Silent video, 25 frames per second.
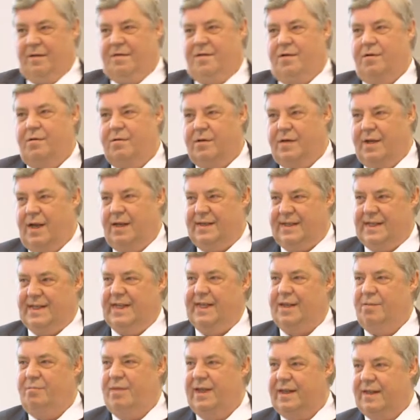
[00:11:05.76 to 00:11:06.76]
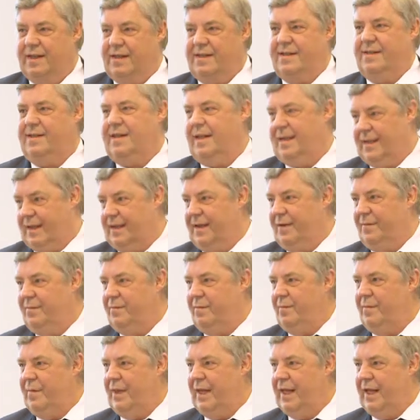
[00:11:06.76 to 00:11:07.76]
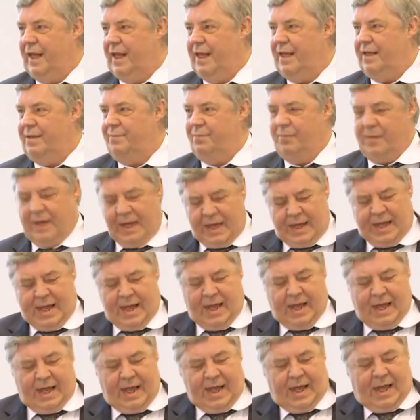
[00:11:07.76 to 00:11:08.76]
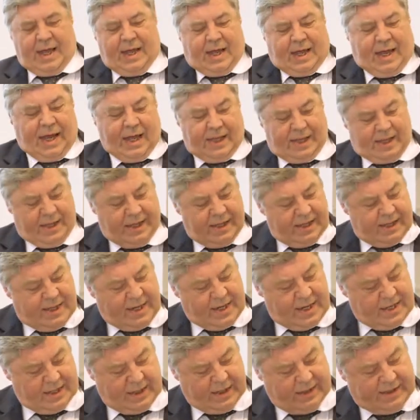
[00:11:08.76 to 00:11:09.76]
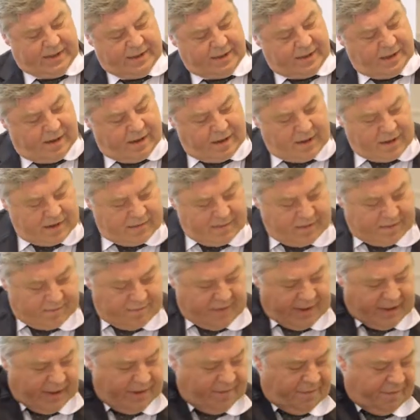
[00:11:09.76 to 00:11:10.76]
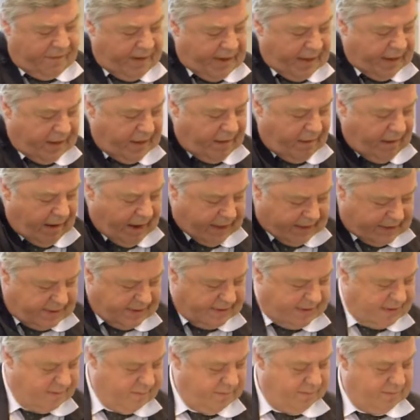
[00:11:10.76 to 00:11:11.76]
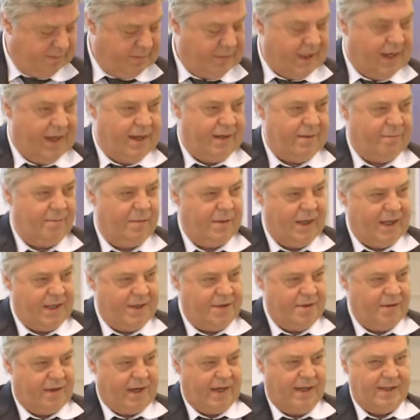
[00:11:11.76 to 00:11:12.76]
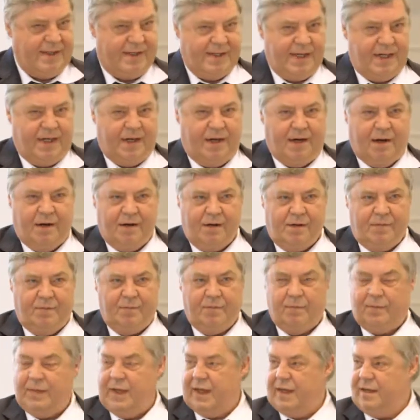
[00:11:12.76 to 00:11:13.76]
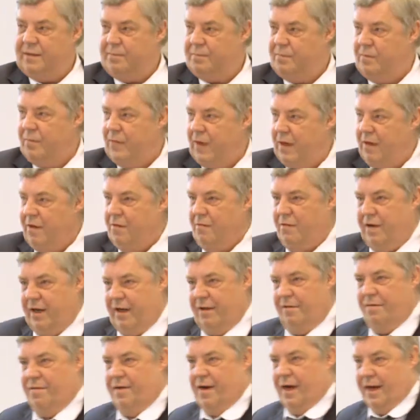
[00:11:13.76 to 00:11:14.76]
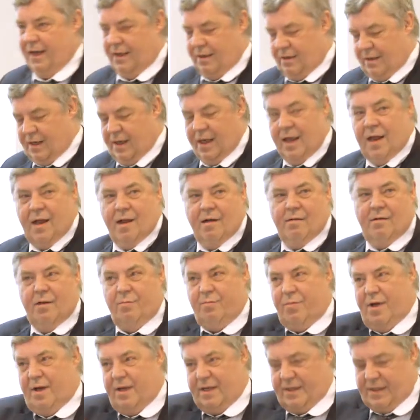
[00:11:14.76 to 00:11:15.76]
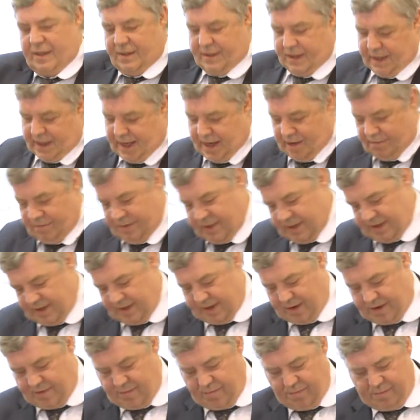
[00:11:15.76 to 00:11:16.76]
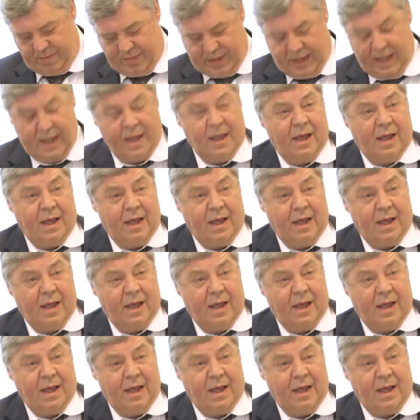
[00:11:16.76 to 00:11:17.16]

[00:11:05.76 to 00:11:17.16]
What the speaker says: a few centimeters thick, yeah? And indeed, it starts with very fine cracks, yeah? As you can see here, yeah? Very fine. I'll pass it around to the room.